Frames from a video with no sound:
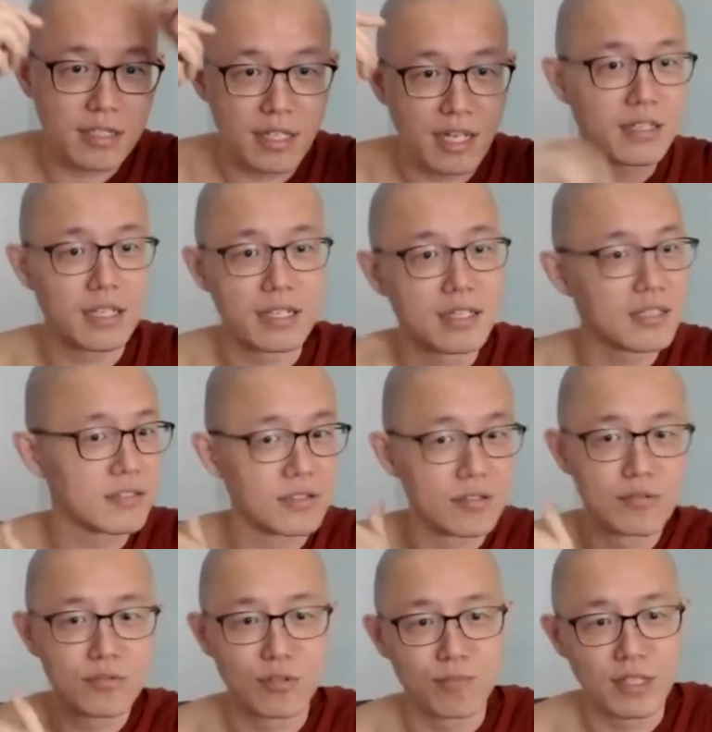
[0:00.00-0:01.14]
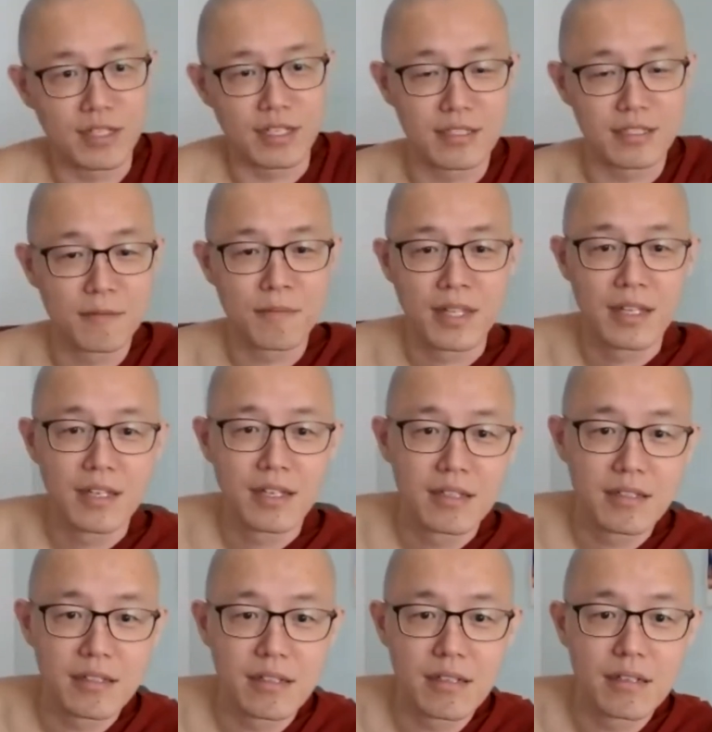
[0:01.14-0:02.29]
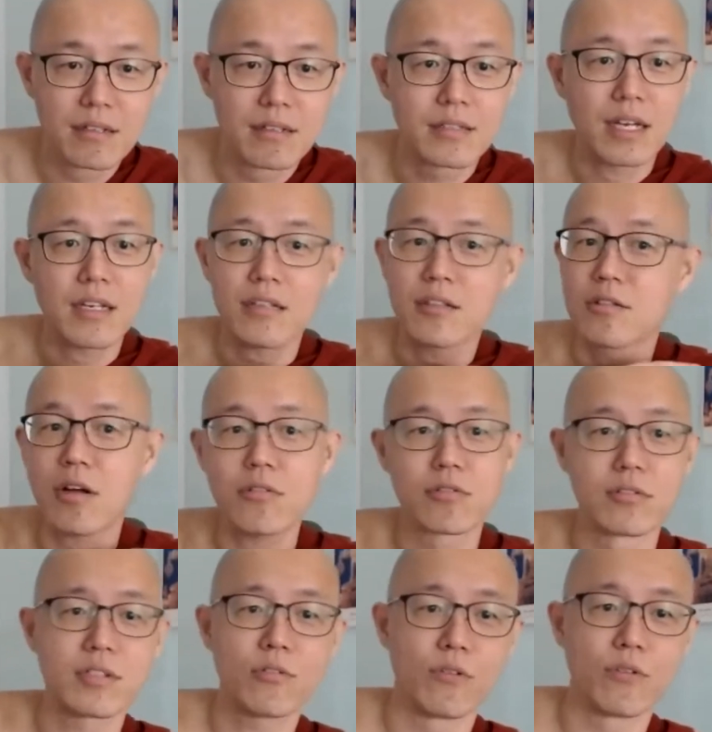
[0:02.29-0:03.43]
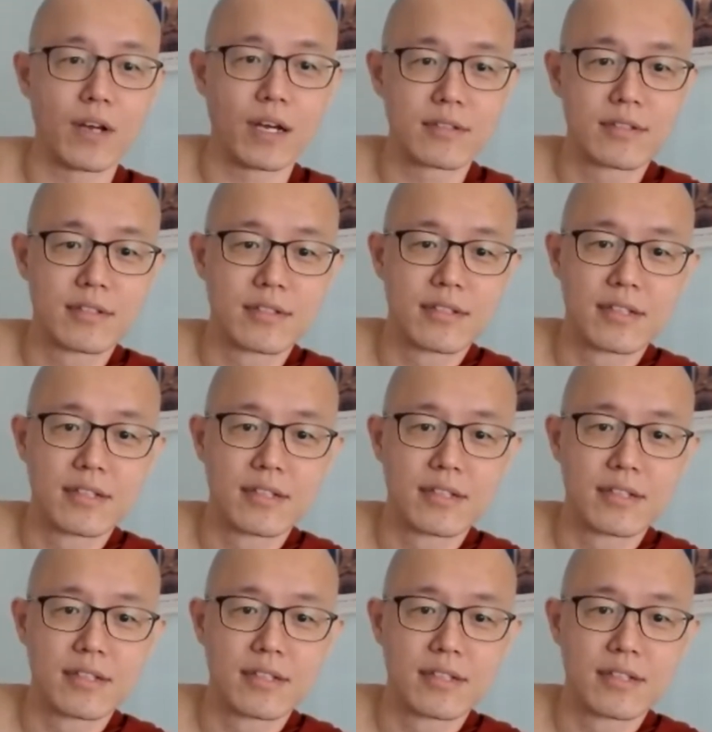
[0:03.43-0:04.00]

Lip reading: then they just do stupid things. Decided not to sit with us.